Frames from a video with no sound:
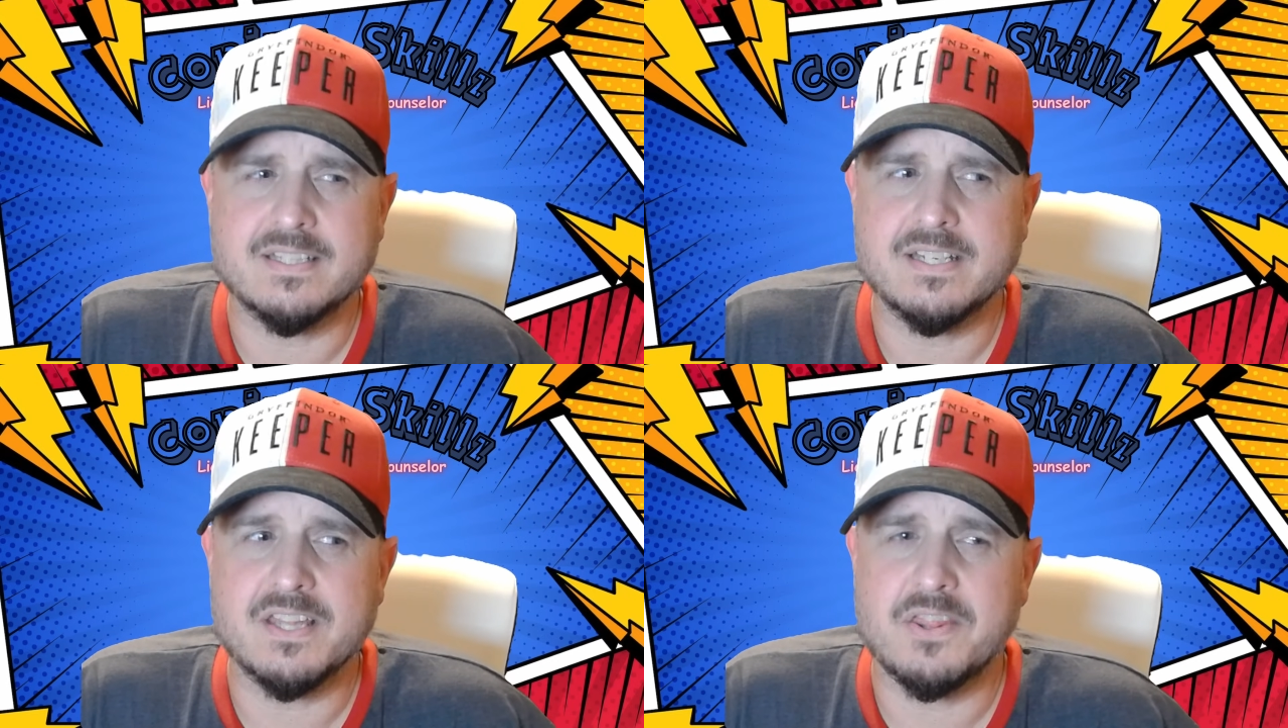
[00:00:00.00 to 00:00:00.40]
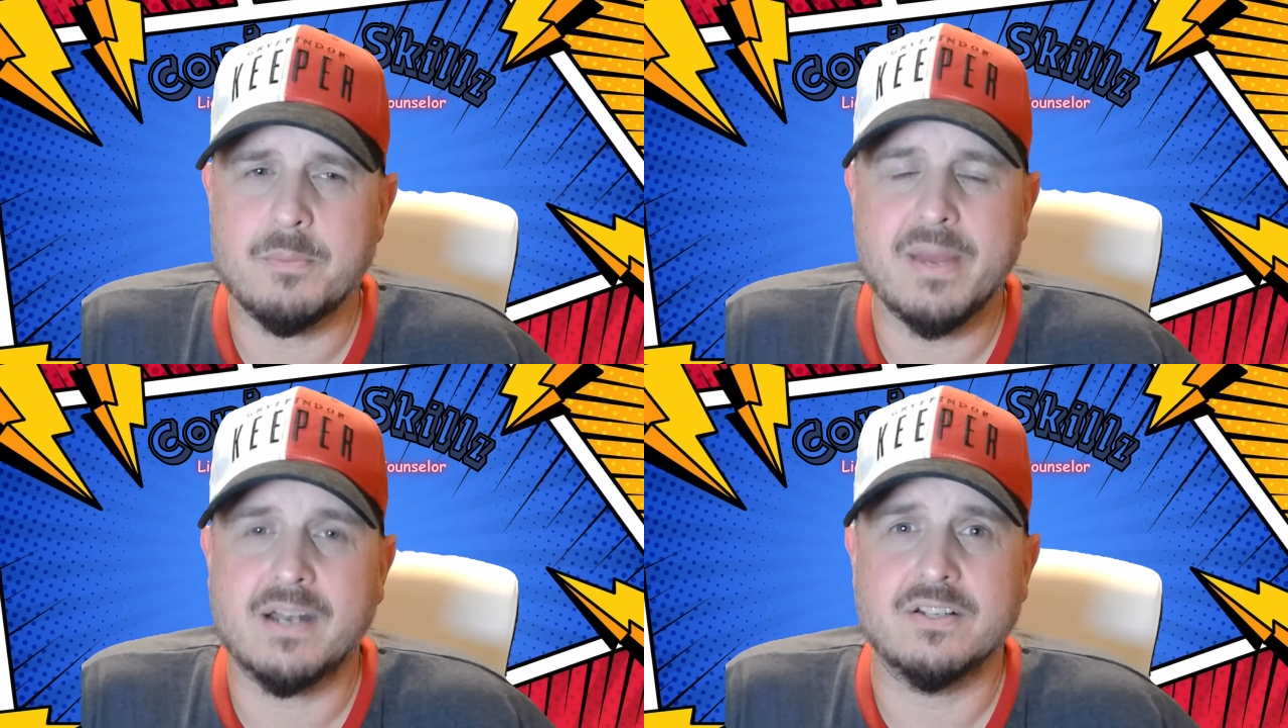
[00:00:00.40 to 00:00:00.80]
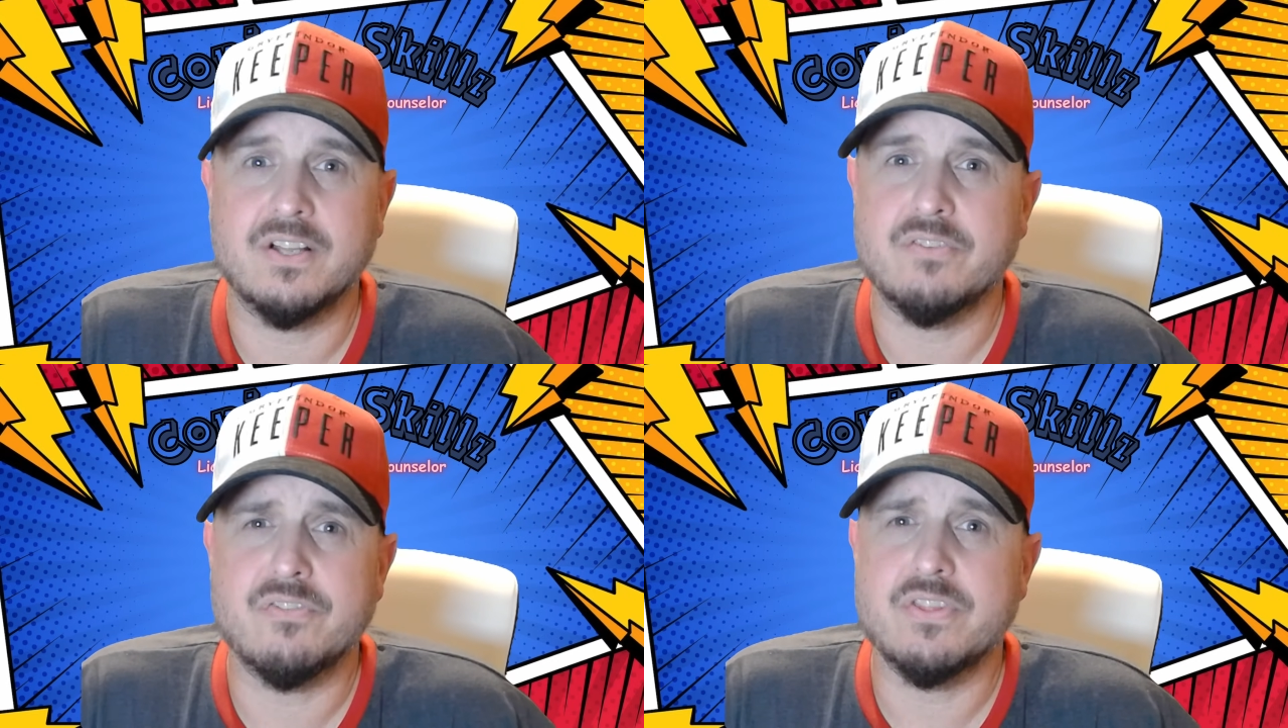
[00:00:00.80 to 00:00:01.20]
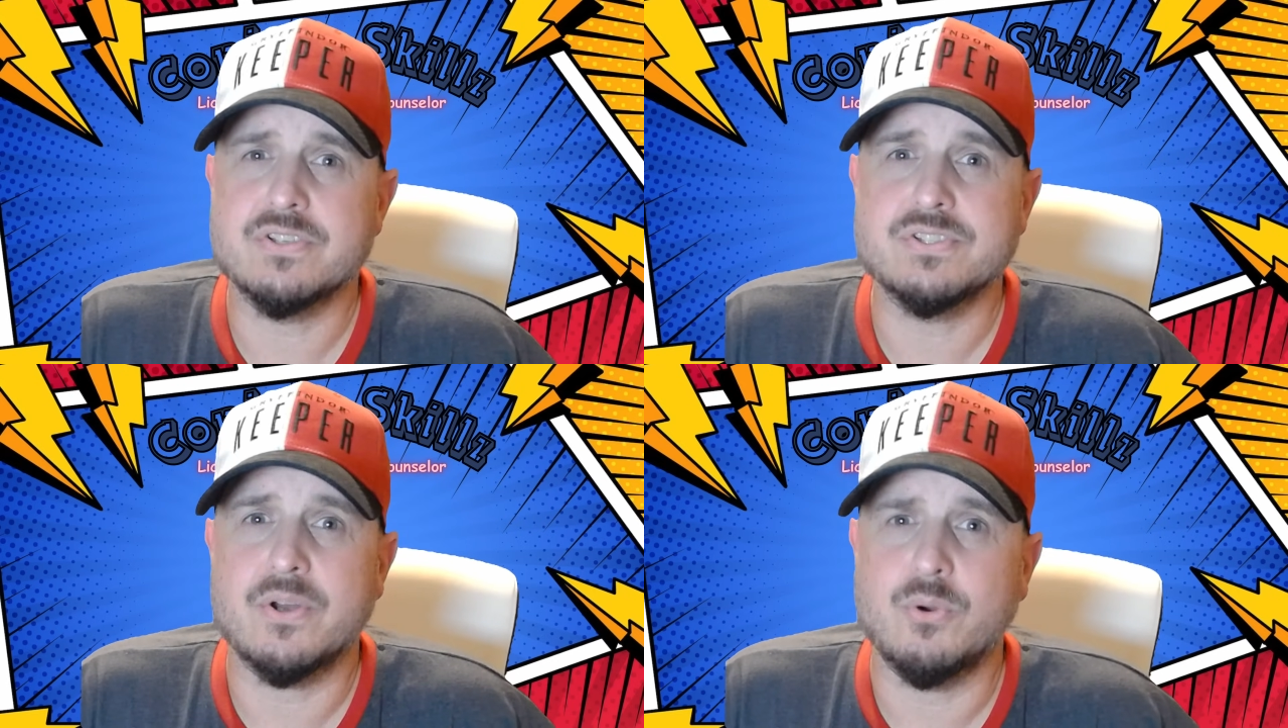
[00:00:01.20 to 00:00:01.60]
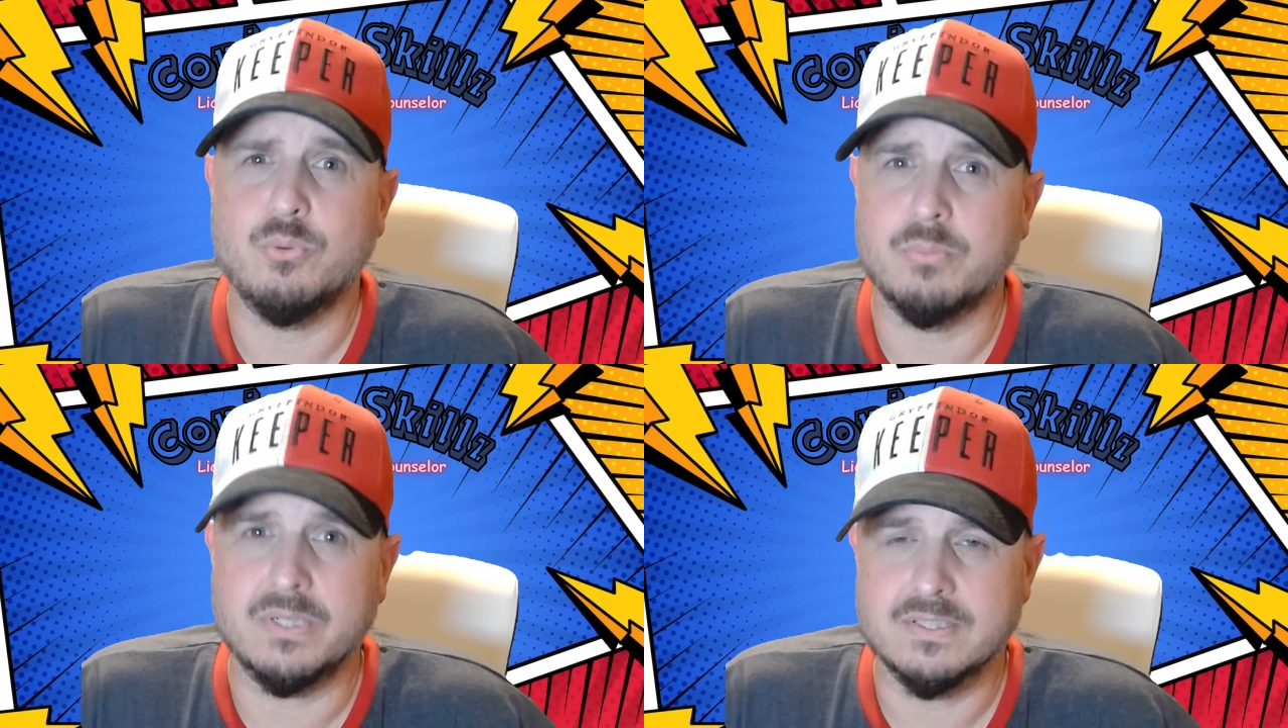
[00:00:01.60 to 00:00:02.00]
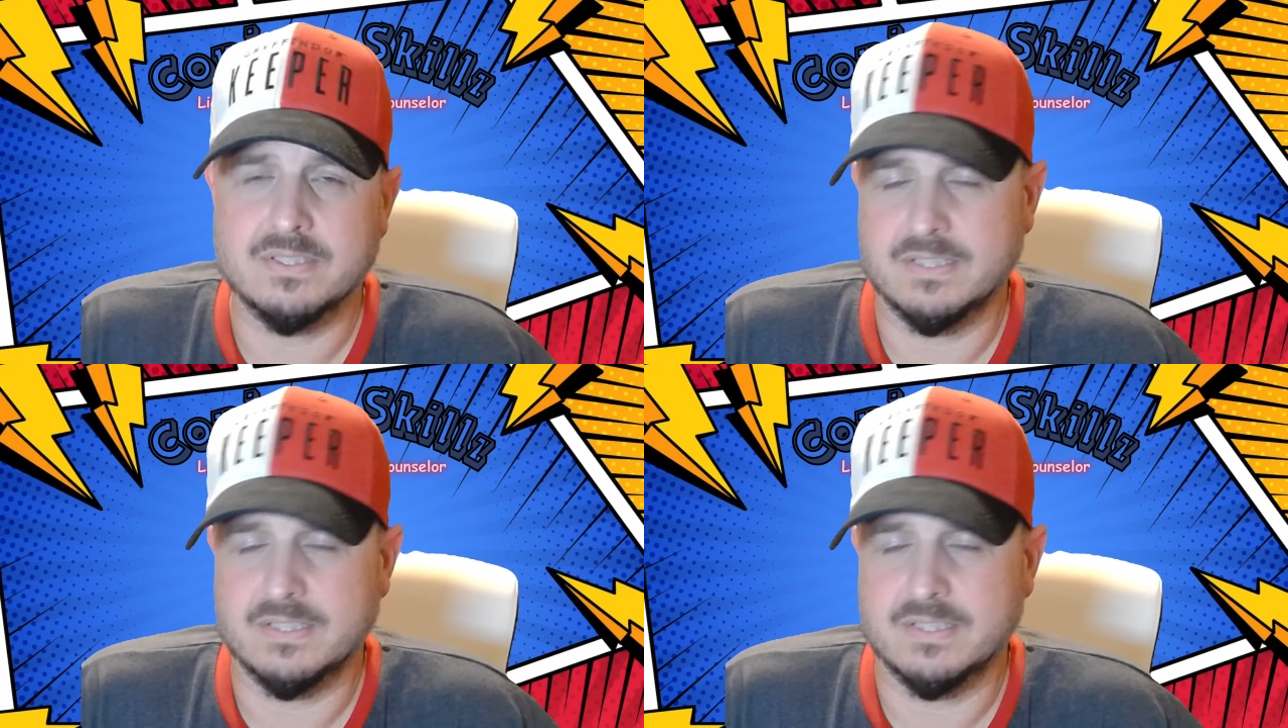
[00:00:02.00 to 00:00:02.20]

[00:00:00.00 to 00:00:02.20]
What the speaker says: I think the Battle of the Somme.